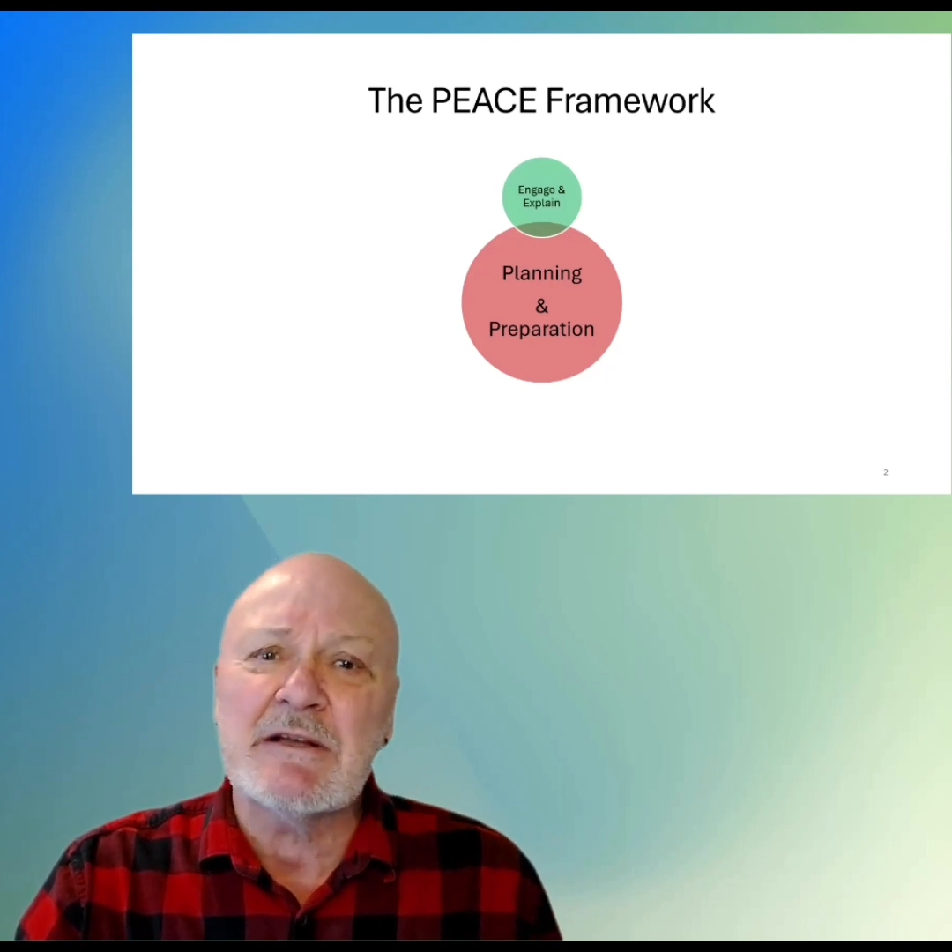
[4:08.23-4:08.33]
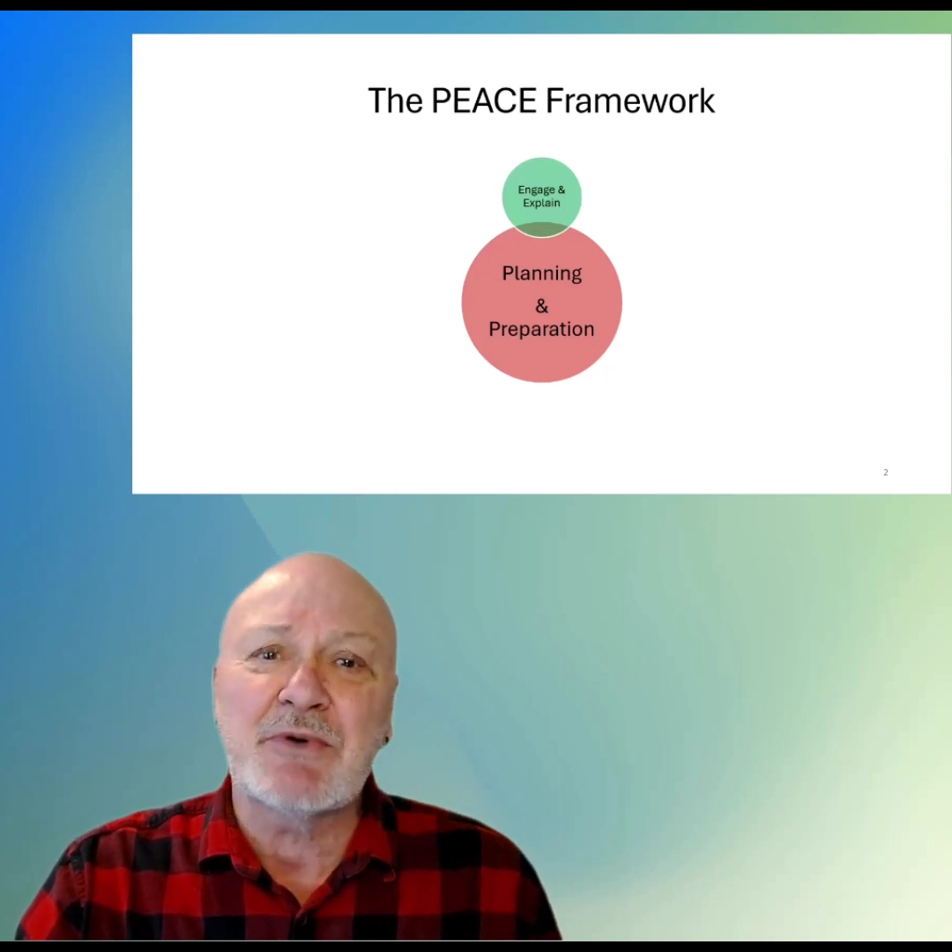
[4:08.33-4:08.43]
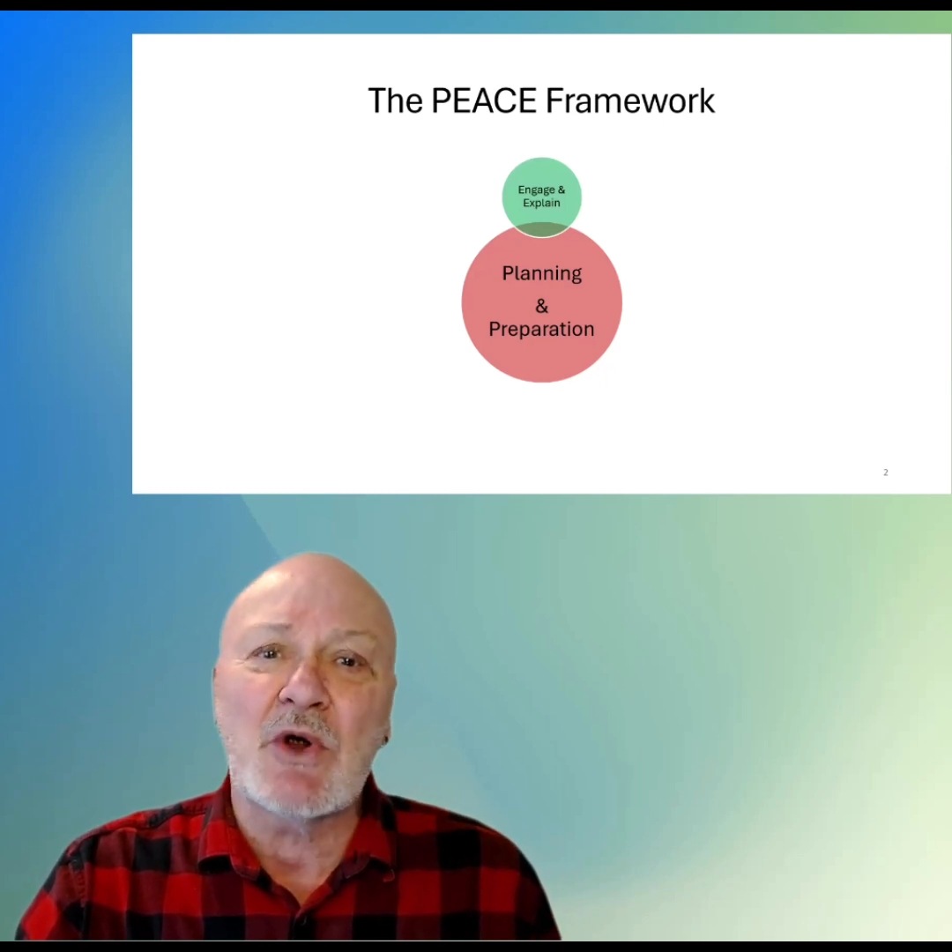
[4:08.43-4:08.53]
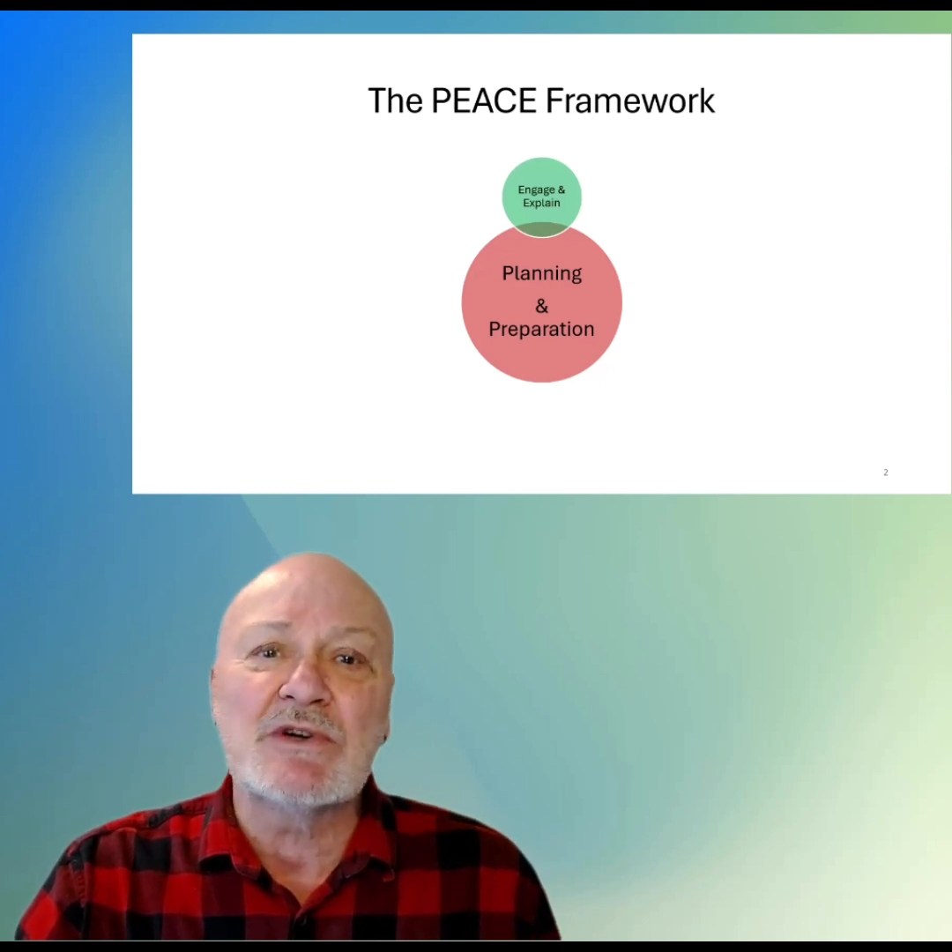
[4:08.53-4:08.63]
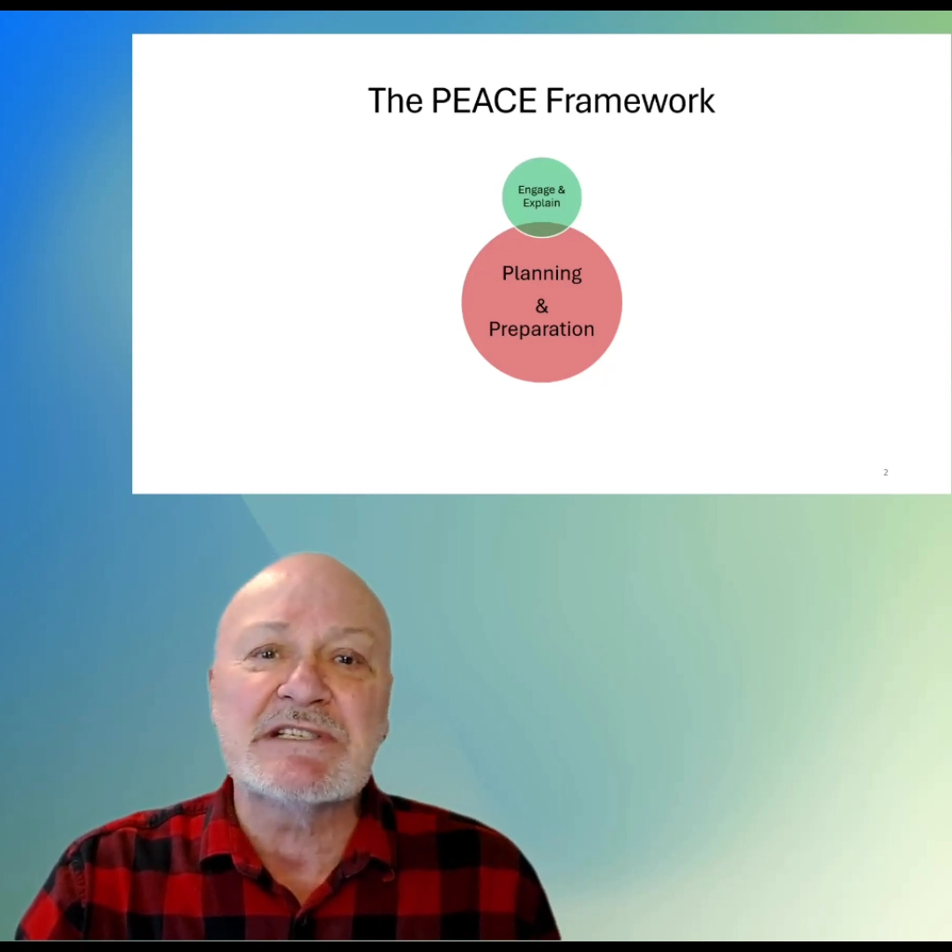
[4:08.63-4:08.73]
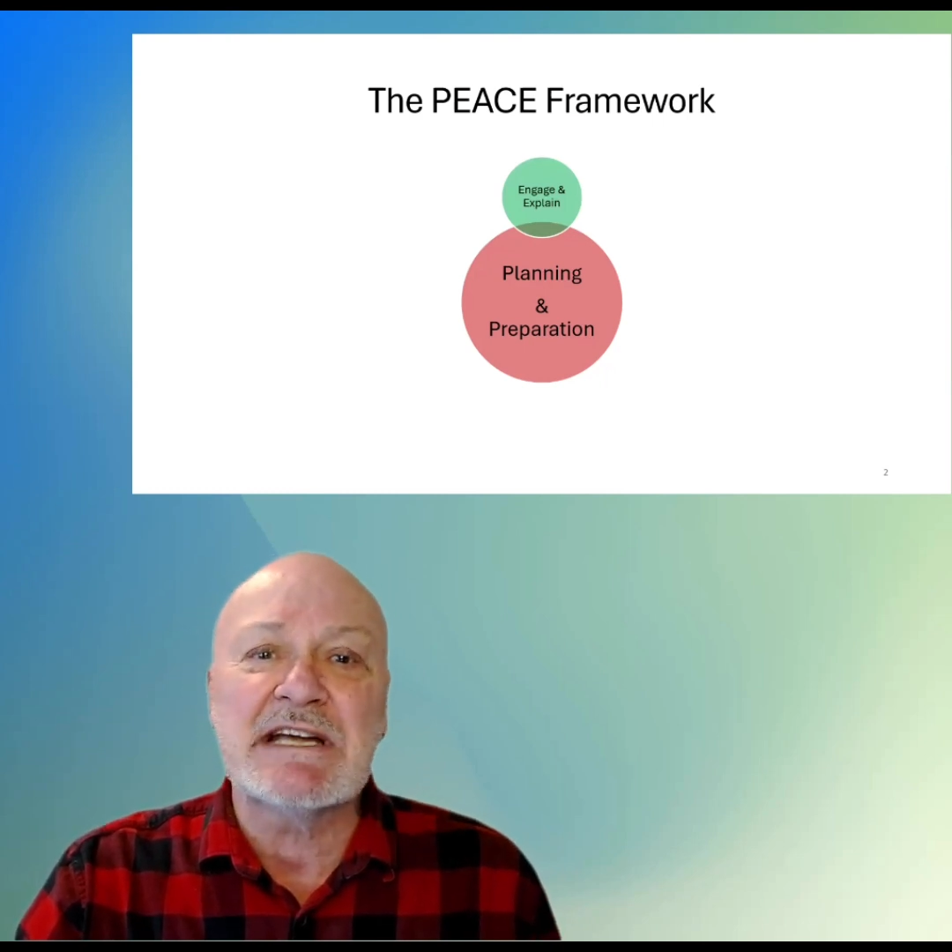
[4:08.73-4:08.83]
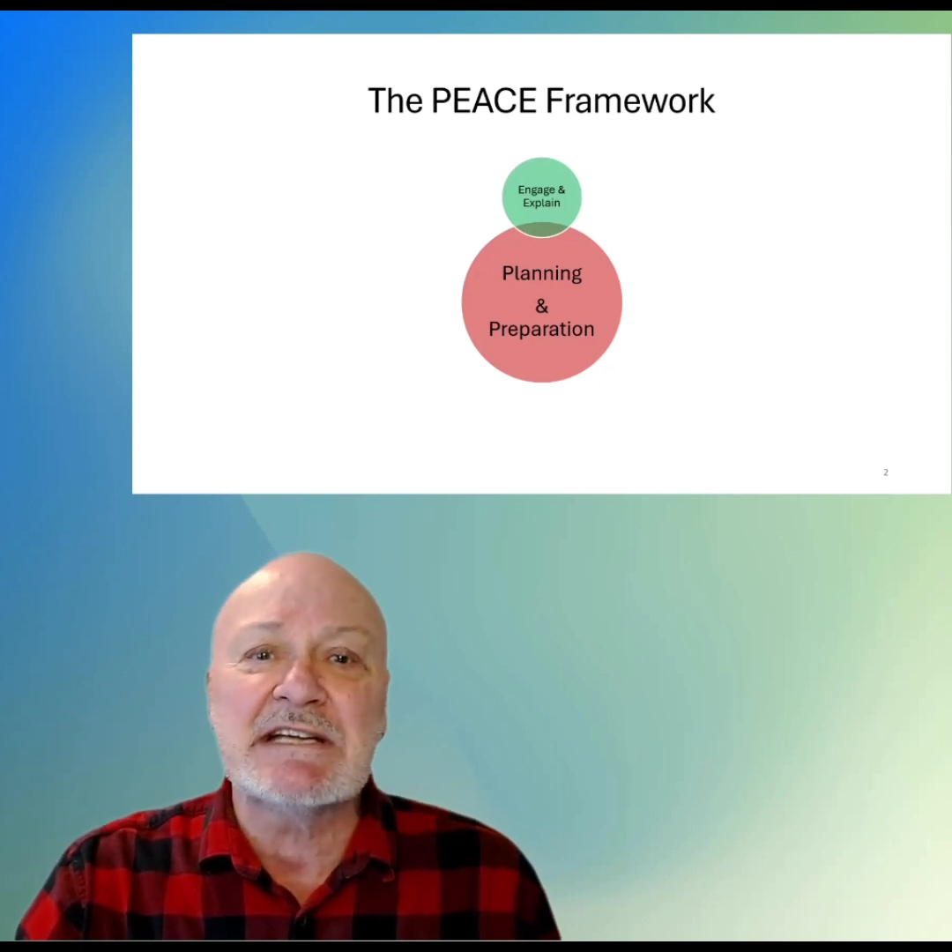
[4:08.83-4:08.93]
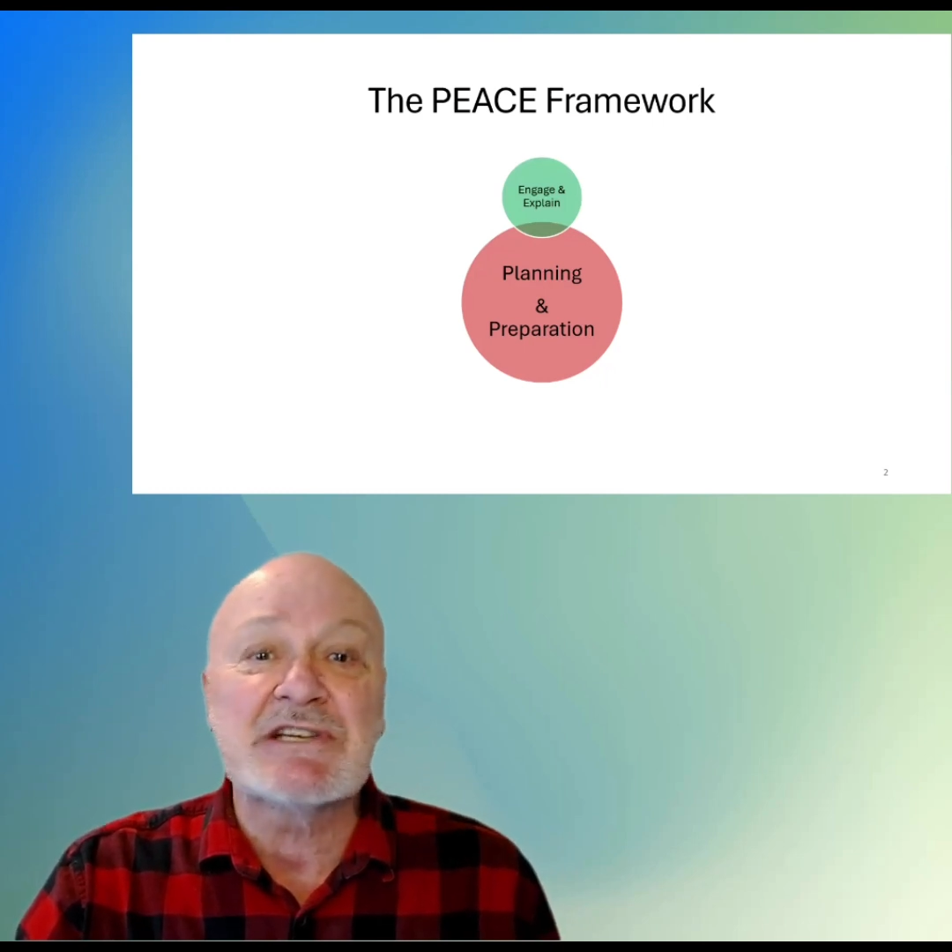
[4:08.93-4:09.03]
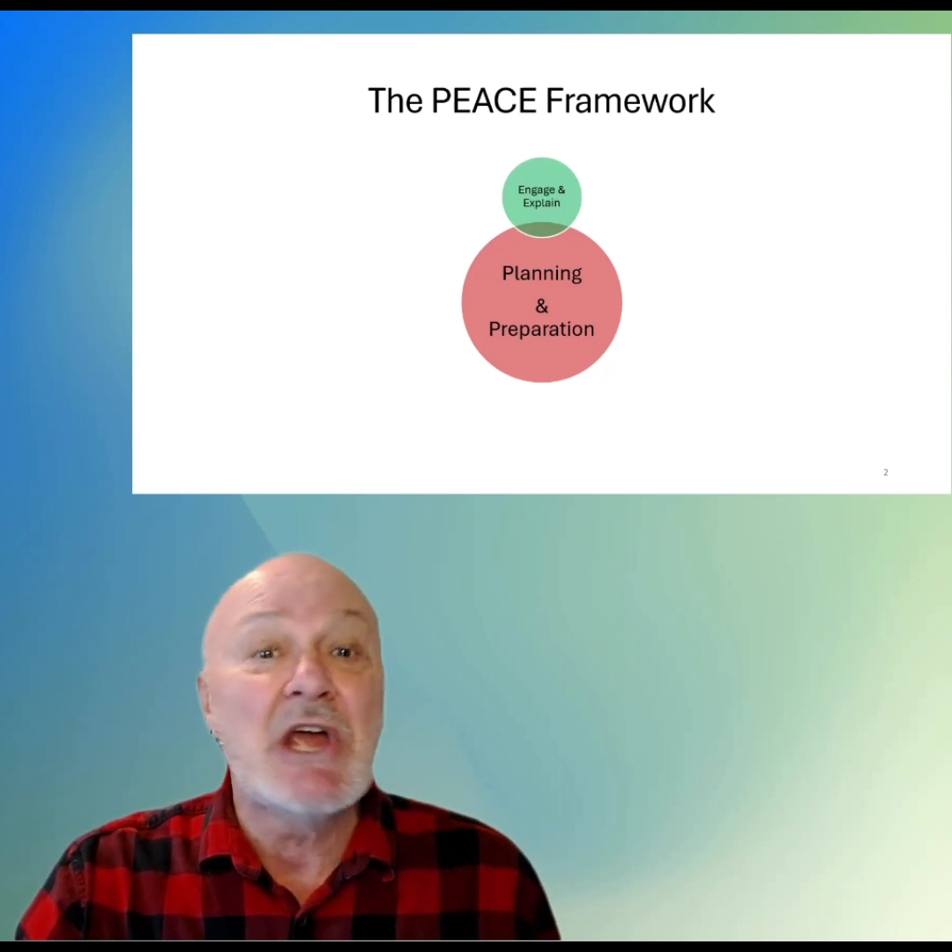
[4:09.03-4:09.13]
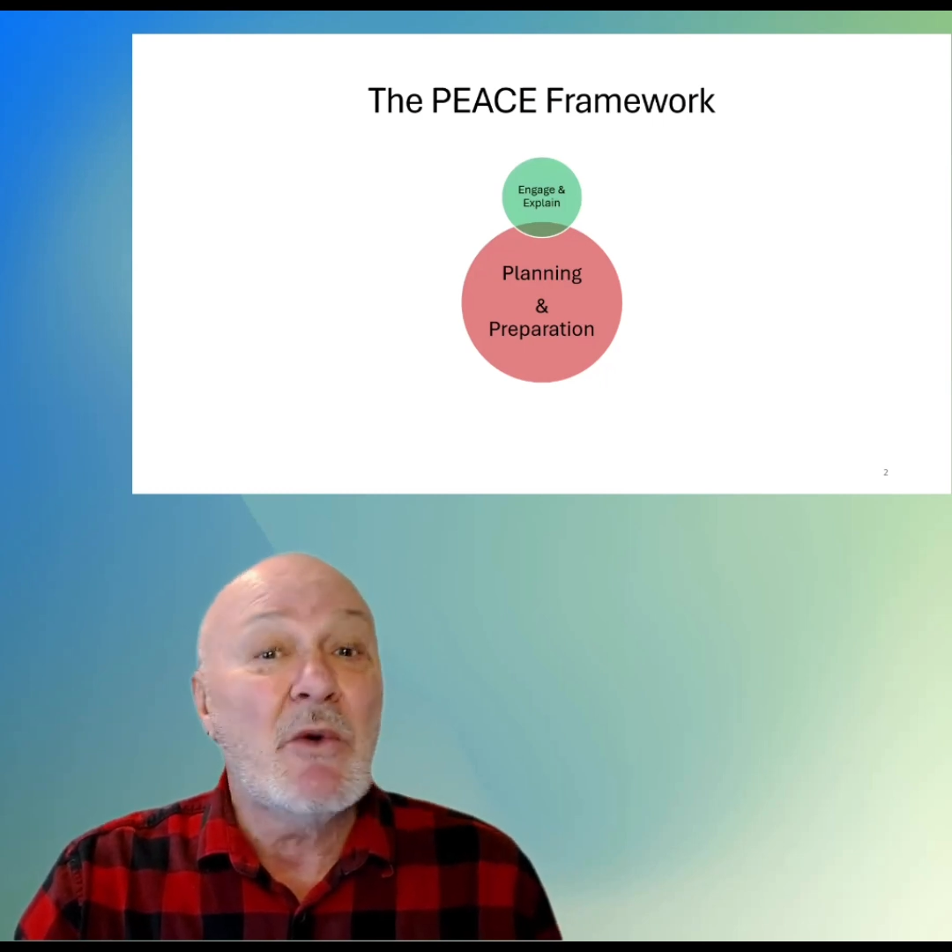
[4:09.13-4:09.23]
the
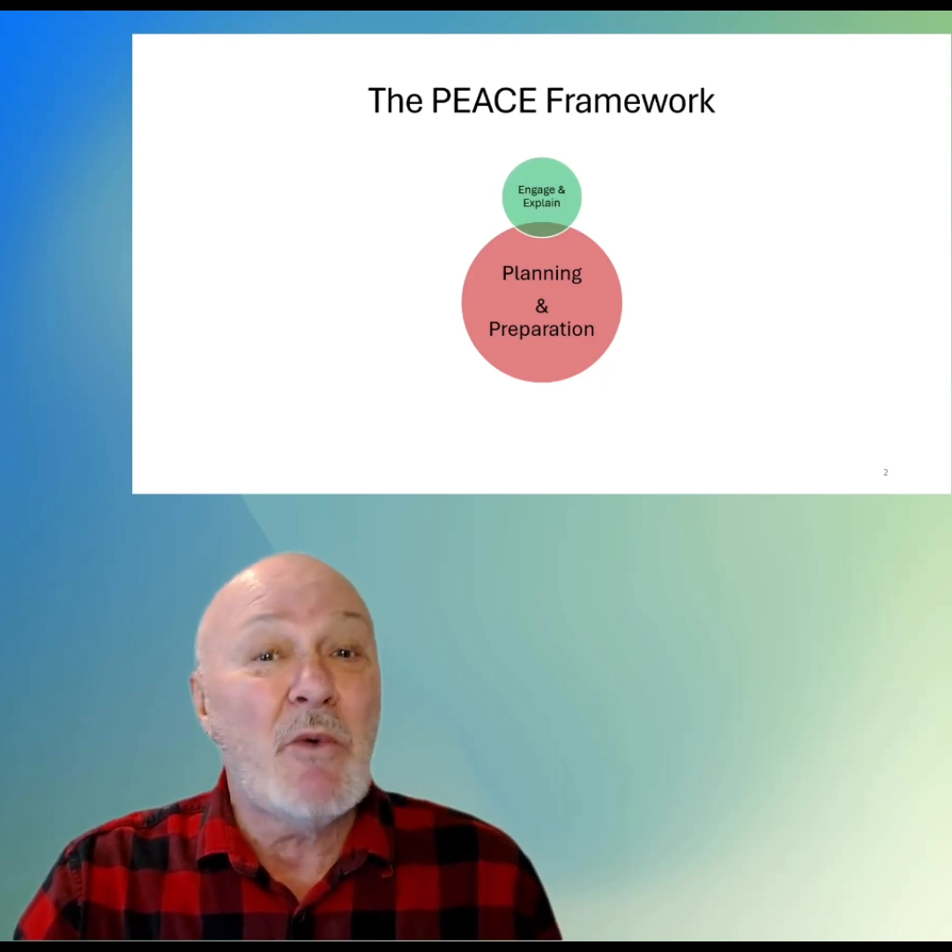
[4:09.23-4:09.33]
process